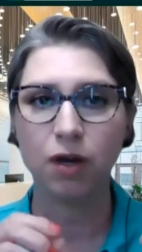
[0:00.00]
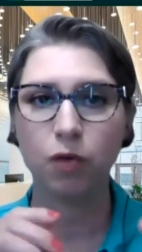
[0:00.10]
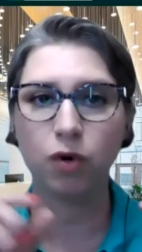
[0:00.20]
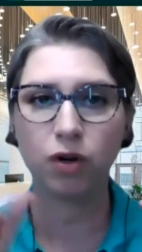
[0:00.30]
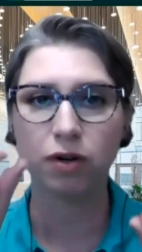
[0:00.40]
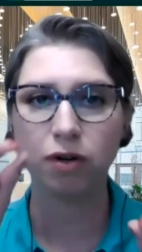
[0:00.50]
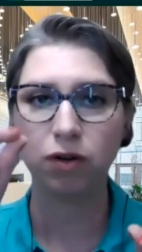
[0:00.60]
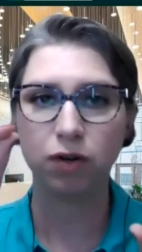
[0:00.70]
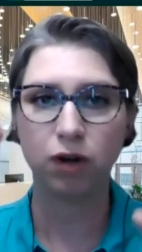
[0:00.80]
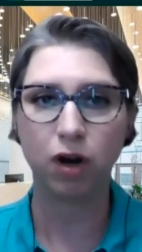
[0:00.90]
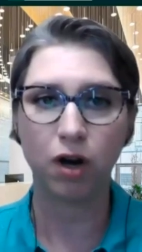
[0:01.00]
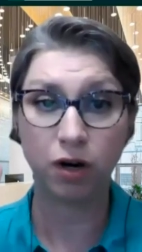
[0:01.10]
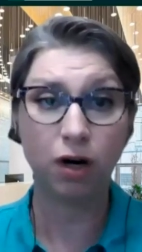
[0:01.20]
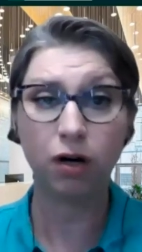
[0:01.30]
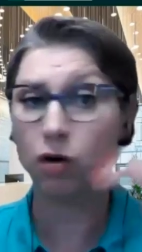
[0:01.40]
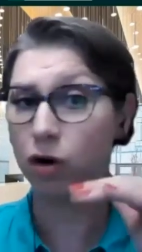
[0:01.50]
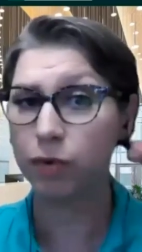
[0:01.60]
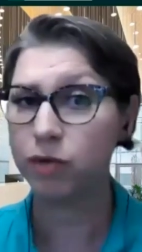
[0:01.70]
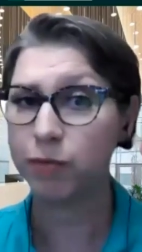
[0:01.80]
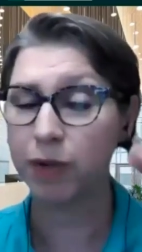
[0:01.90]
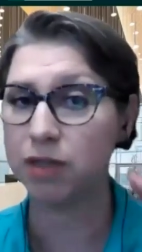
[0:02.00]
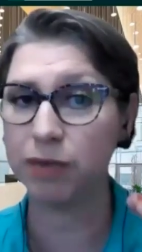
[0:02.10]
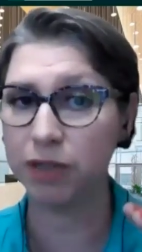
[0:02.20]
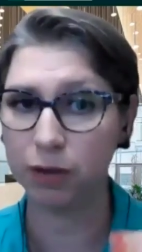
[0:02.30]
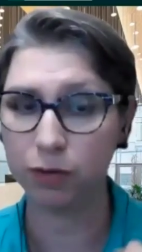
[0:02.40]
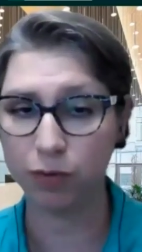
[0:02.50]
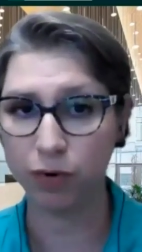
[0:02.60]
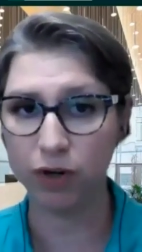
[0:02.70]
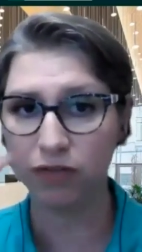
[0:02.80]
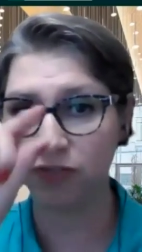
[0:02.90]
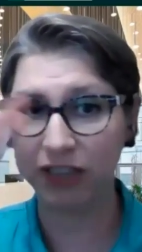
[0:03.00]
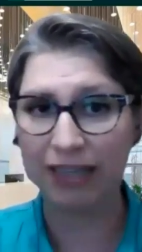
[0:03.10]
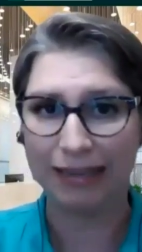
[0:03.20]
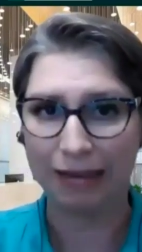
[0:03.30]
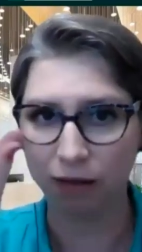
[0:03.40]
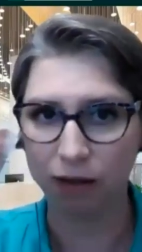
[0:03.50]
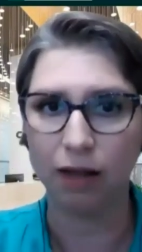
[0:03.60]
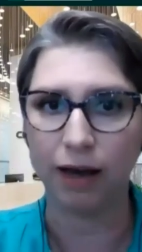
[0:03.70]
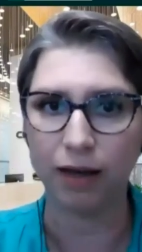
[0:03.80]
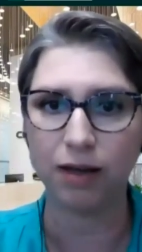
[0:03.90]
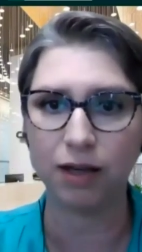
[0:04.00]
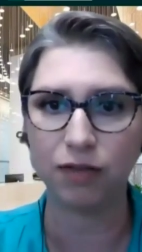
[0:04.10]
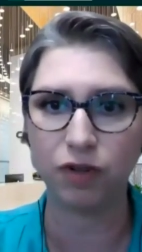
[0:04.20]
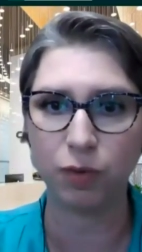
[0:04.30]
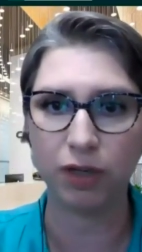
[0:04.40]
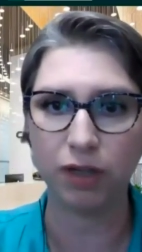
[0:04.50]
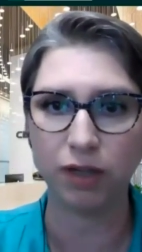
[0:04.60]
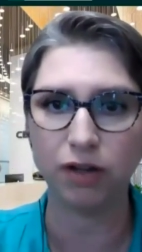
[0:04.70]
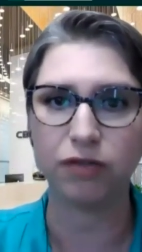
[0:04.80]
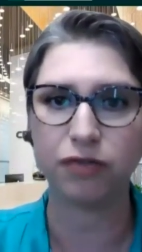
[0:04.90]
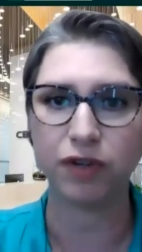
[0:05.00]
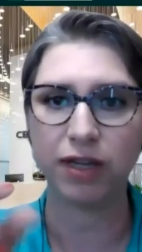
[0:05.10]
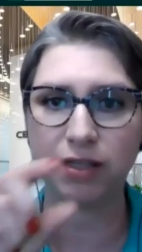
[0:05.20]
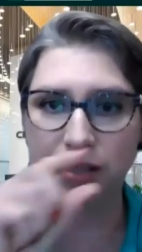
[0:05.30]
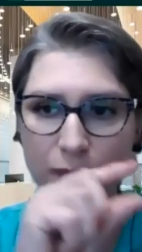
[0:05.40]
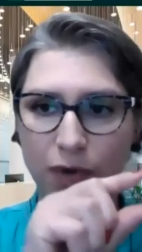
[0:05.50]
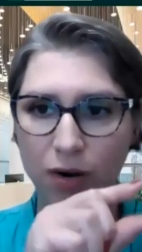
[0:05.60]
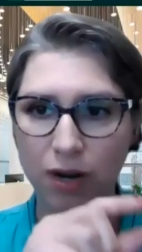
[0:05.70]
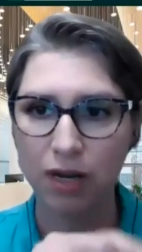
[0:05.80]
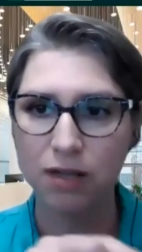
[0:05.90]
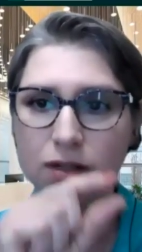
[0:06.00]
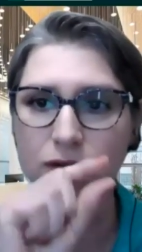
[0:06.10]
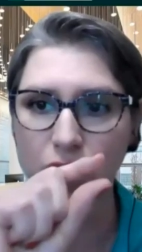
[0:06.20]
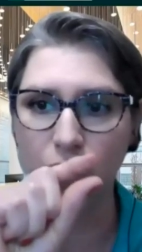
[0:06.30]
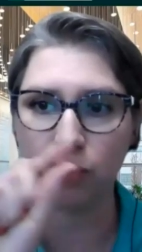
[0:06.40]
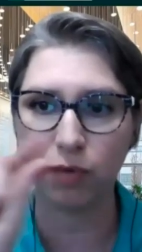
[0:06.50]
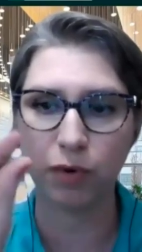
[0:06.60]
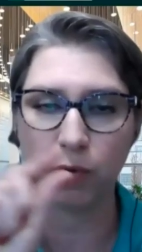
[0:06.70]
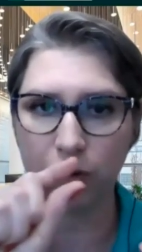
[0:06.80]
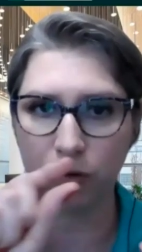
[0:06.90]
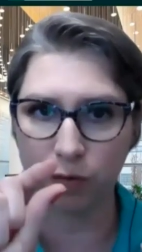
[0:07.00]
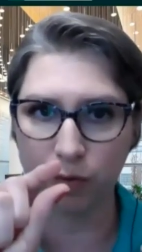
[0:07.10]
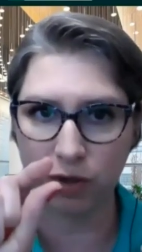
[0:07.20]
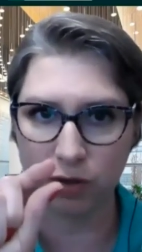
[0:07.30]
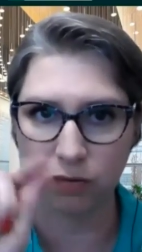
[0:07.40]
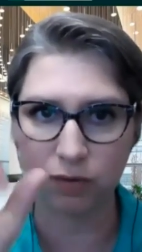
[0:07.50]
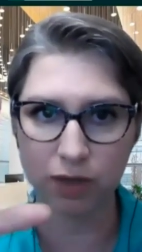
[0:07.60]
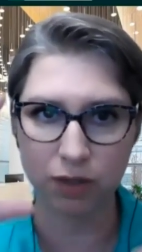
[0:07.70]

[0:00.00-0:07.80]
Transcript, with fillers: we're on our corporate responsibility report filling in the line, if you will, of CBRE's scope 3.1 and 3.2, right?